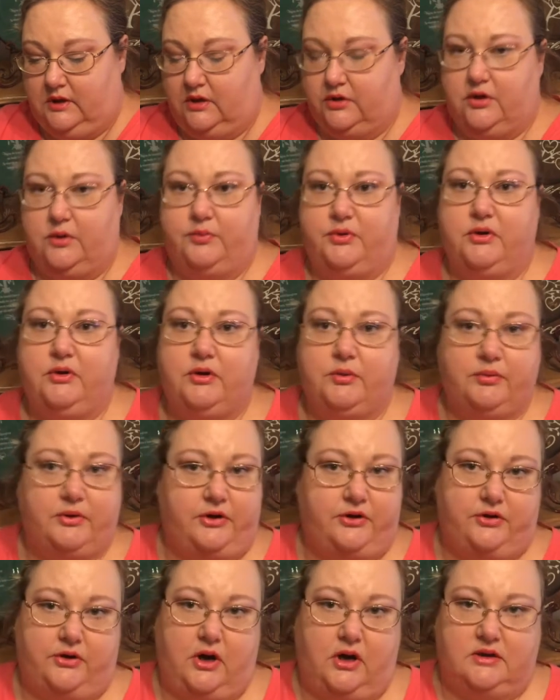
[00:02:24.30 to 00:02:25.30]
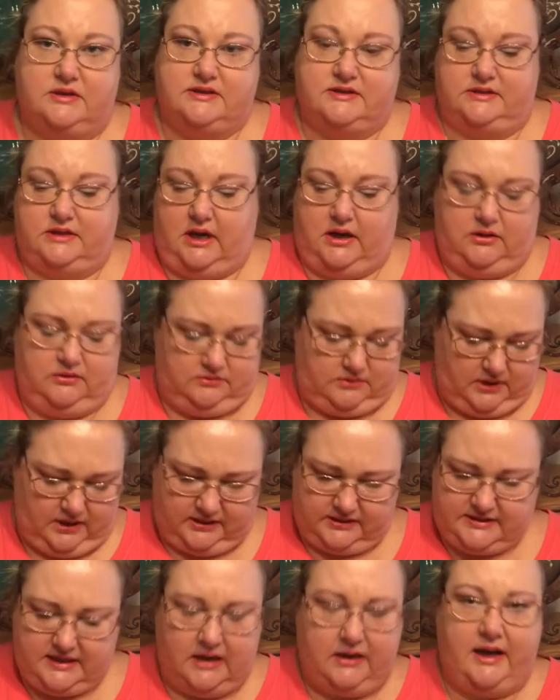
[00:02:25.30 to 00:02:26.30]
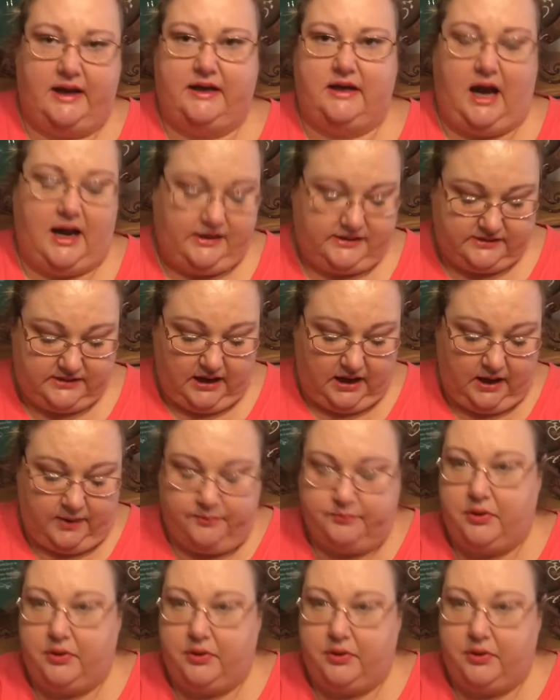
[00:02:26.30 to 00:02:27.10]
The Beauty Blender, I